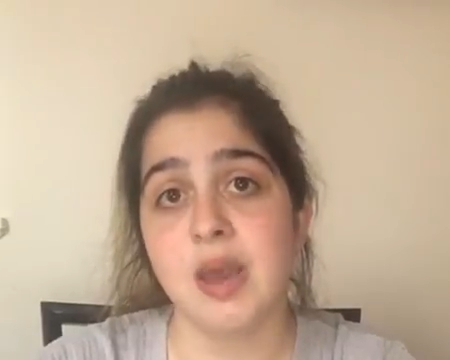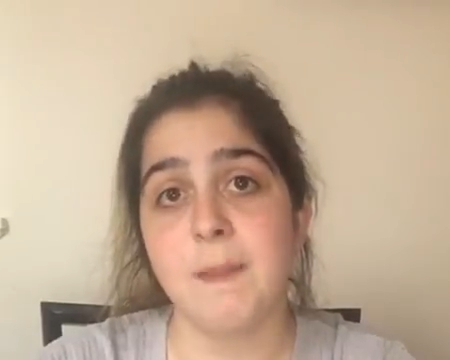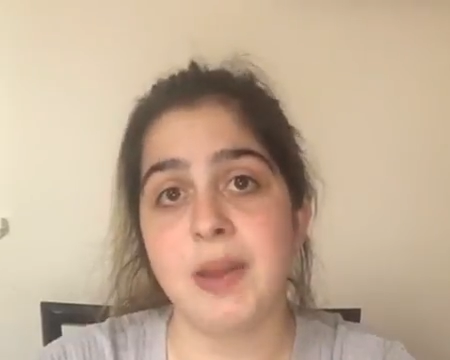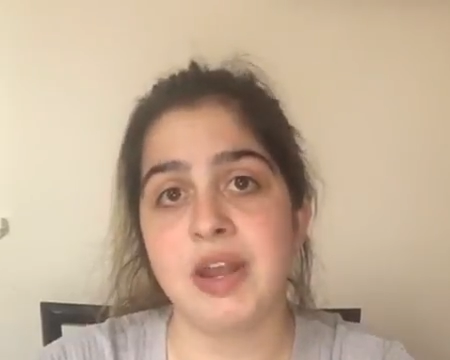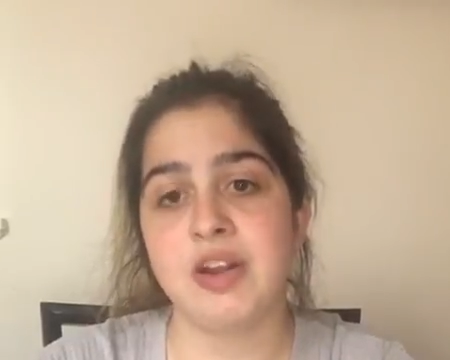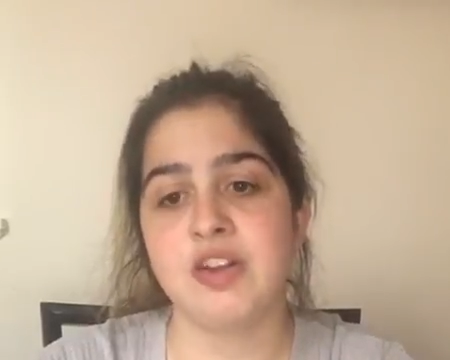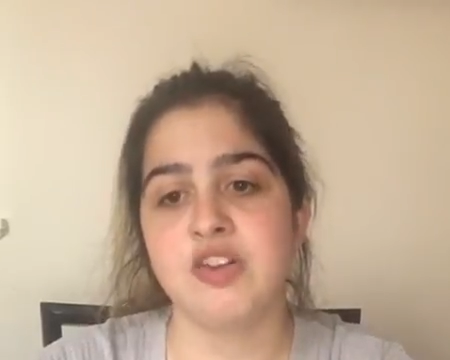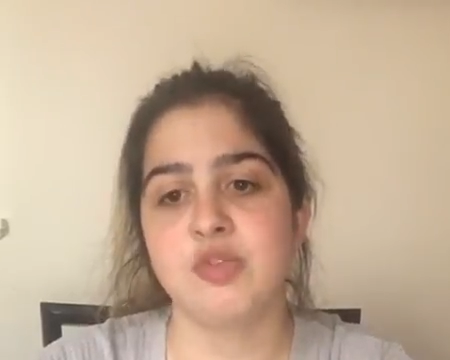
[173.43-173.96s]

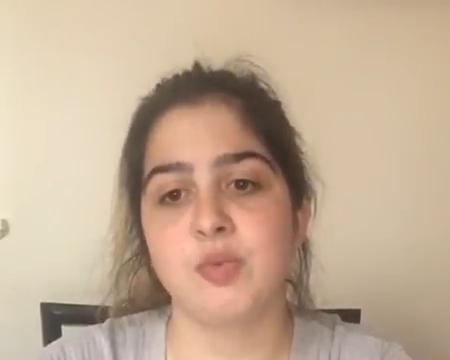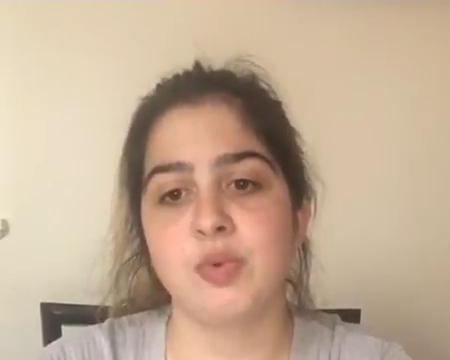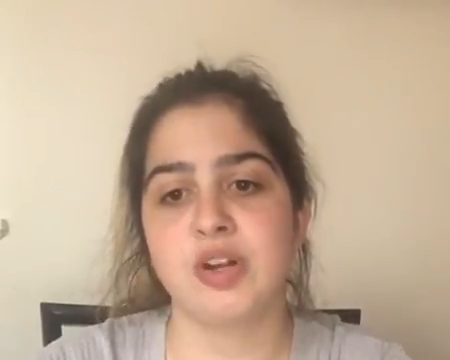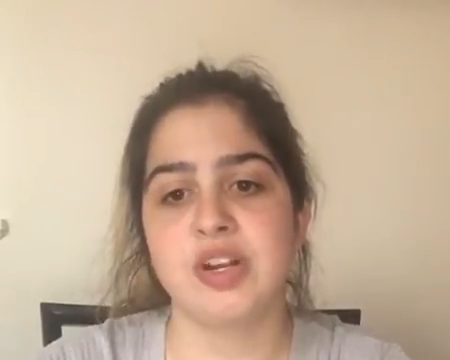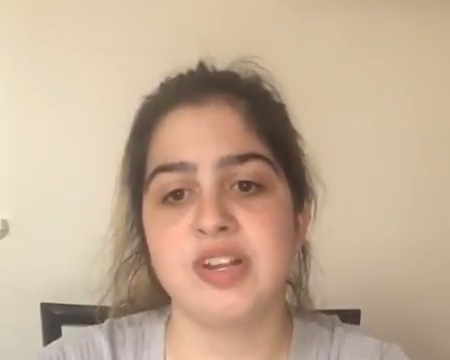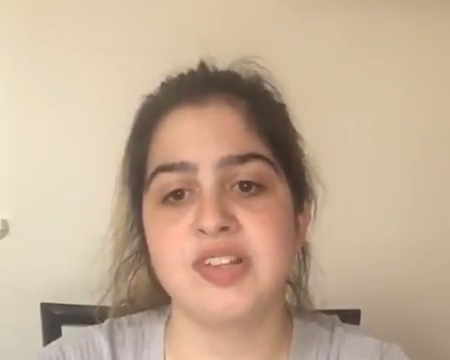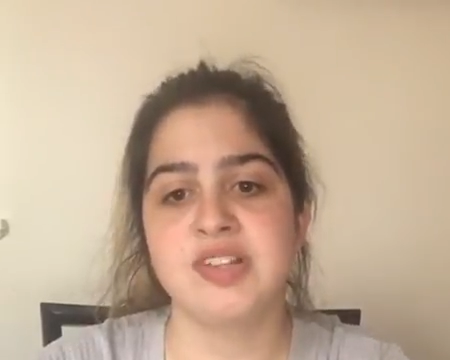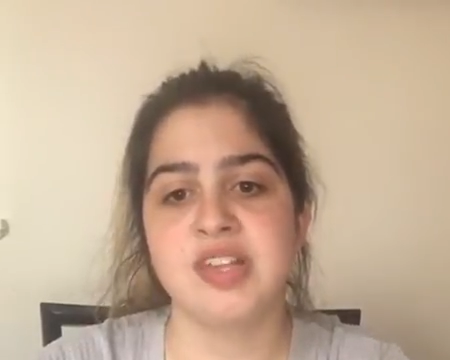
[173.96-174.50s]
parents'
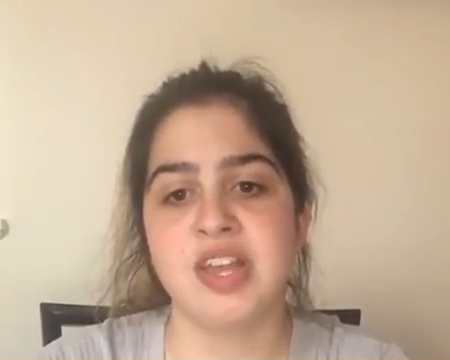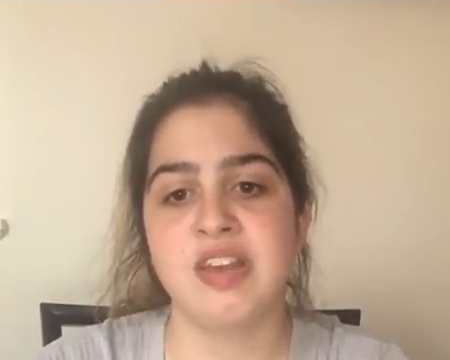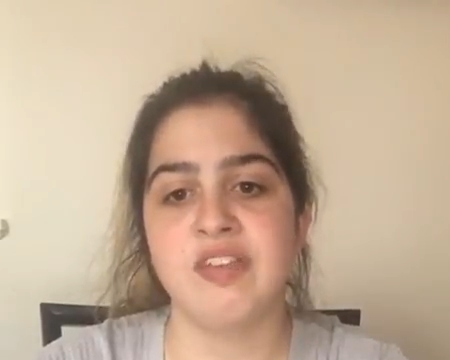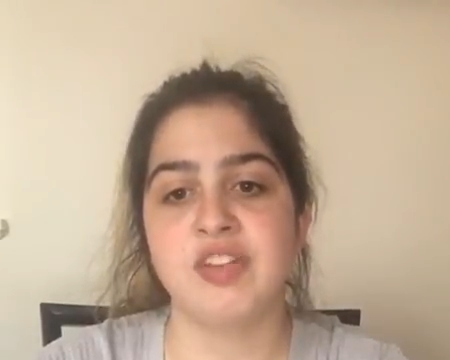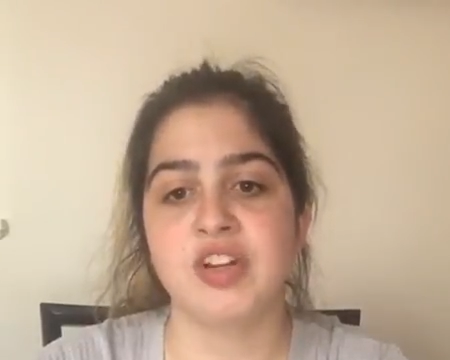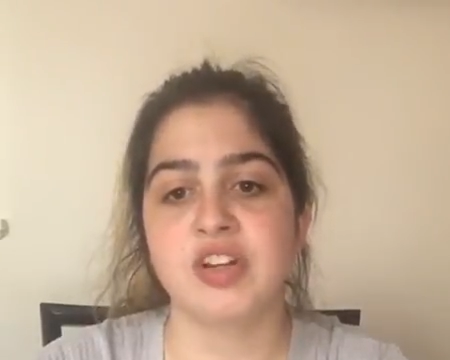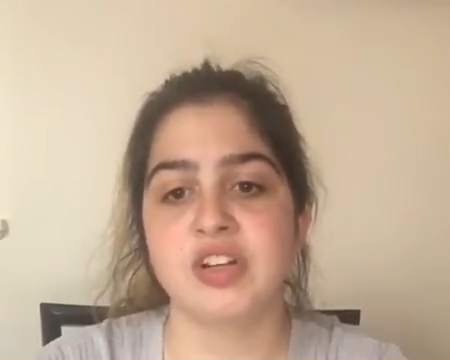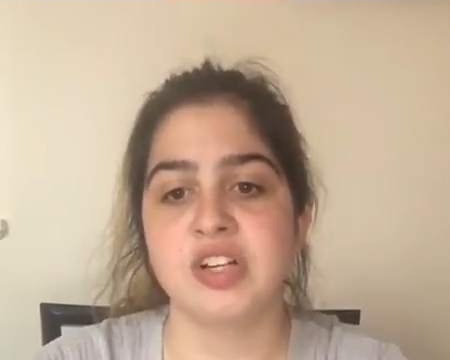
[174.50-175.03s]
worries
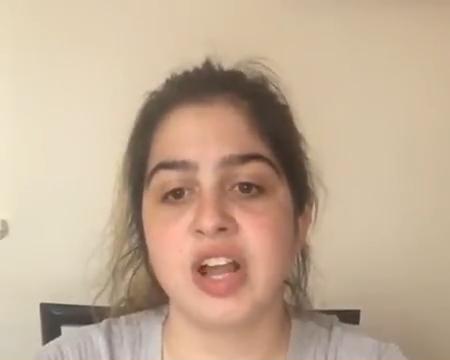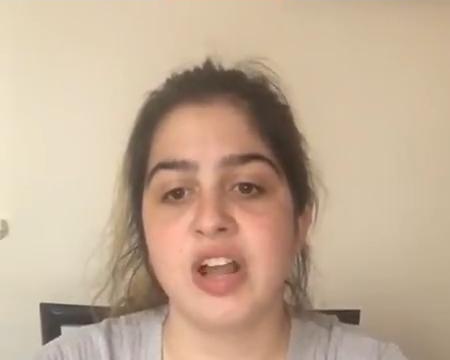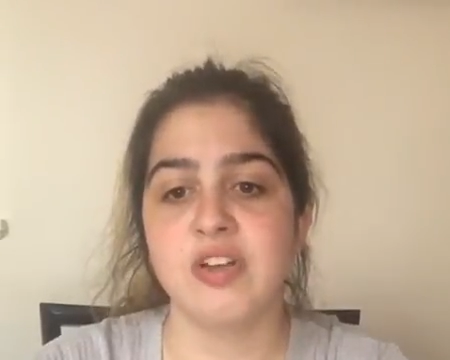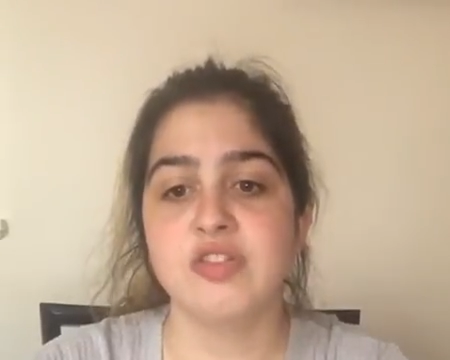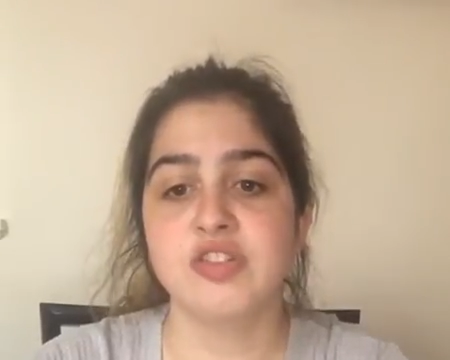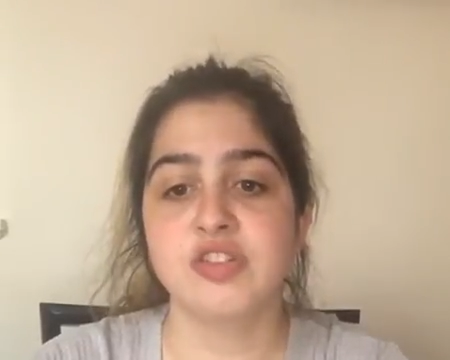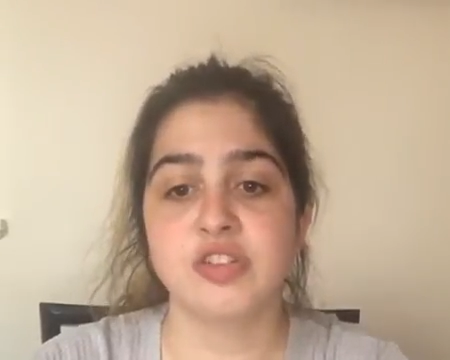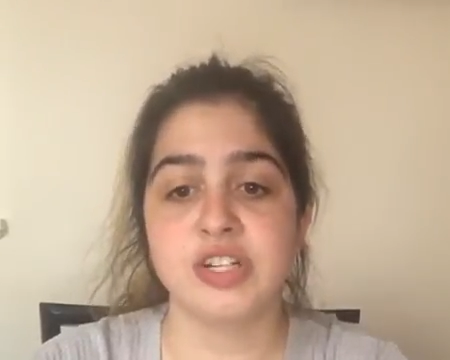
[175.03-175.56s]
if their
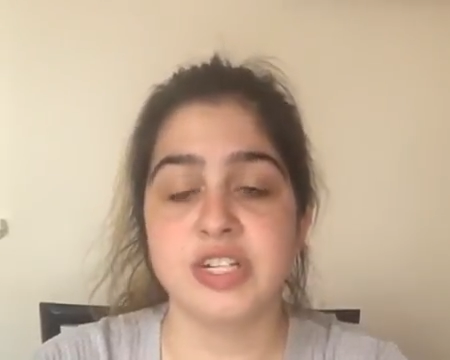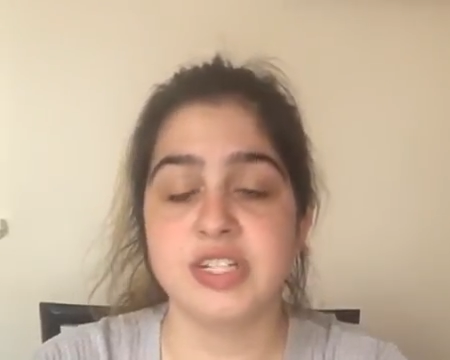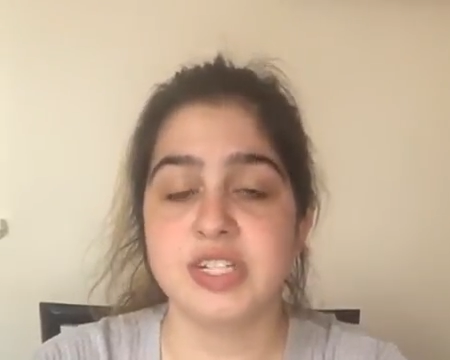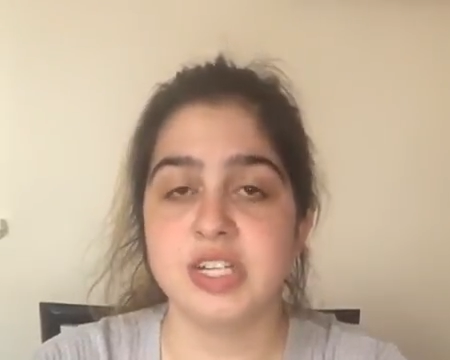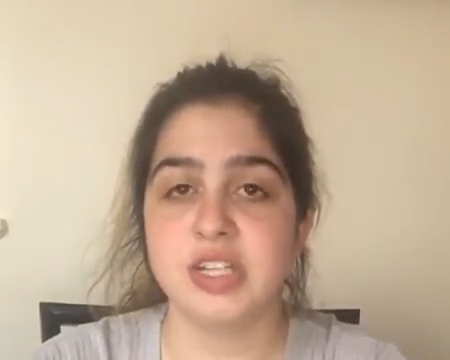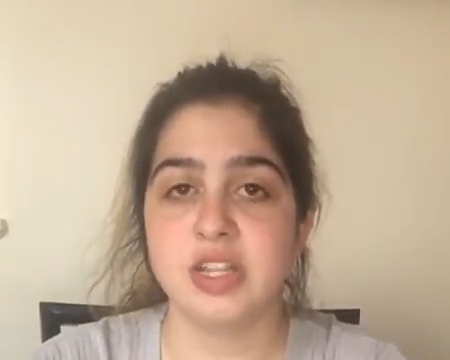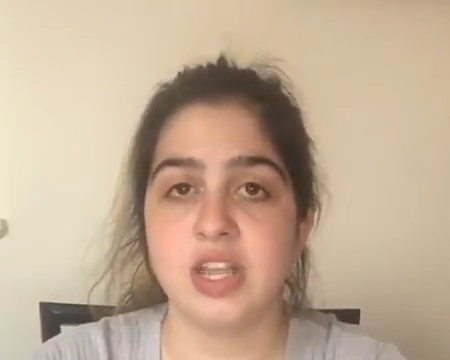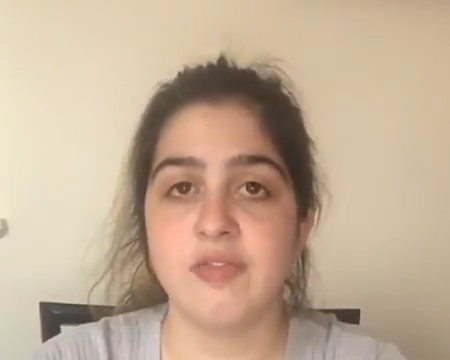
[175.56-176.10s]
child's
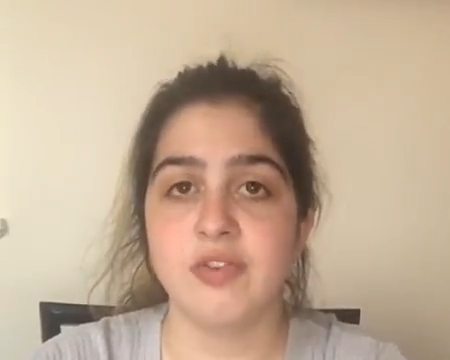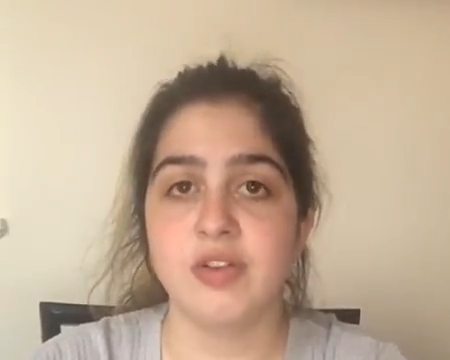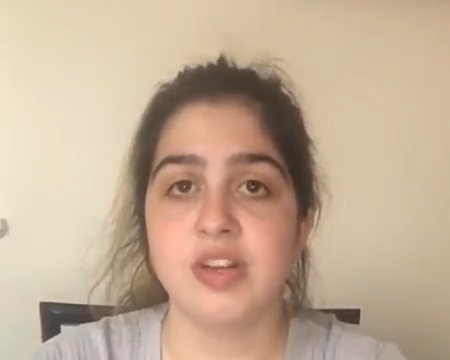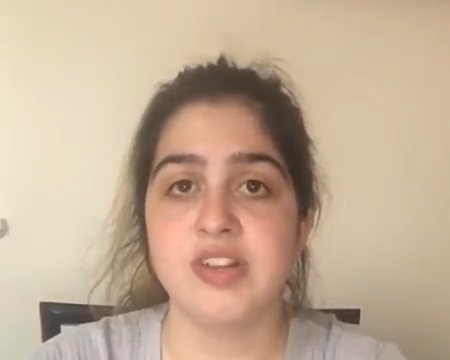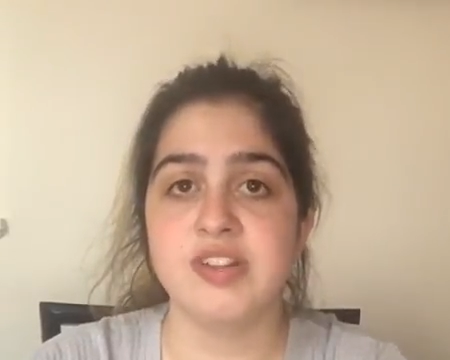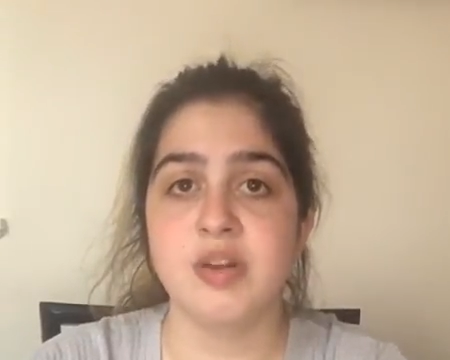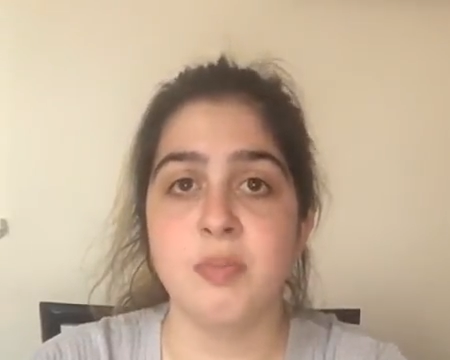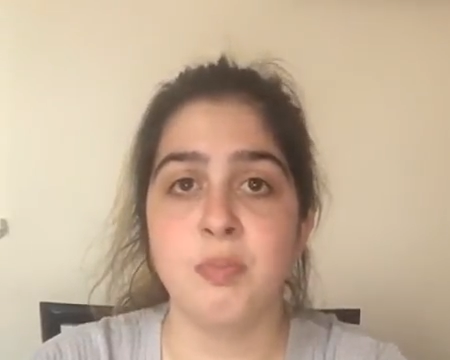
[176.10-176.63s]
creatine level
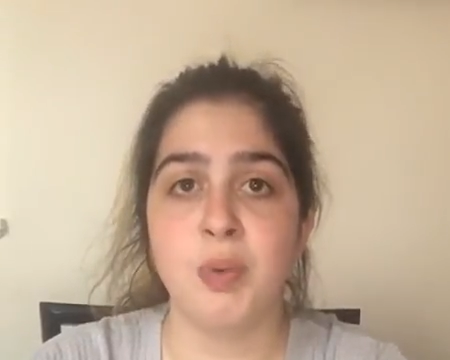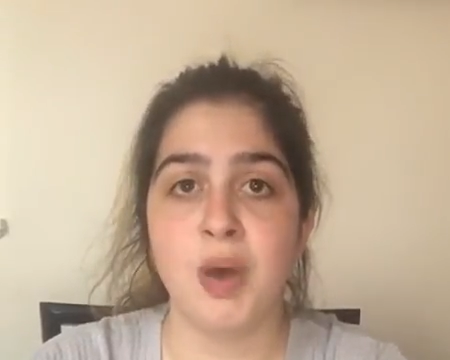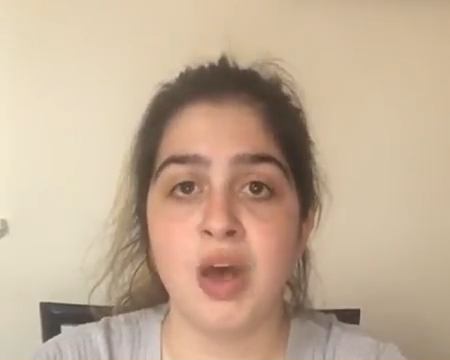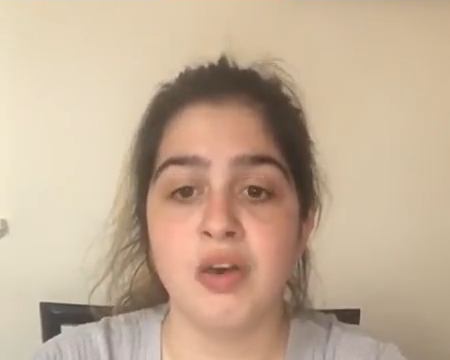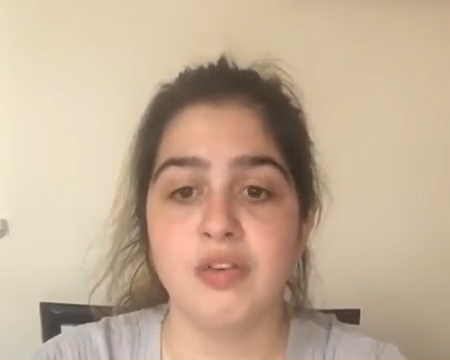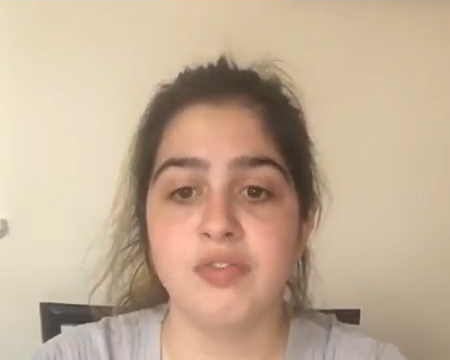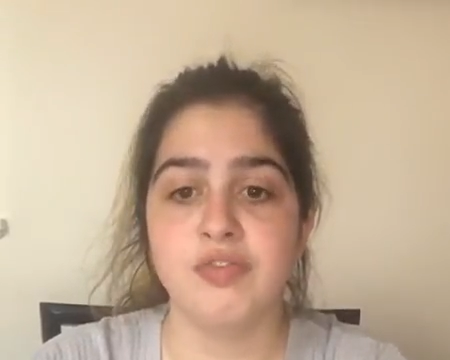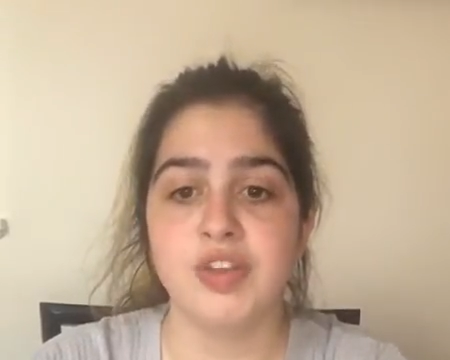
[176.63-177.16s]
is
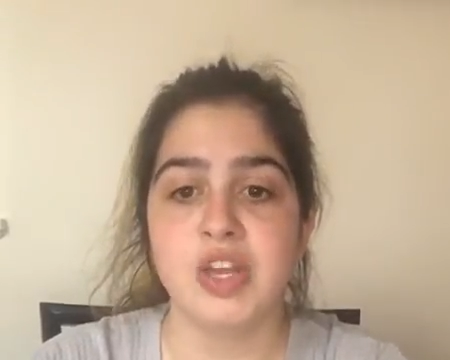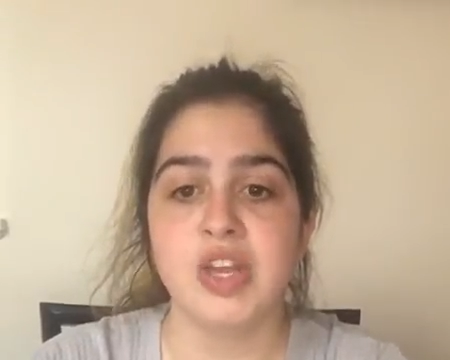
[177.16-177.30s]
above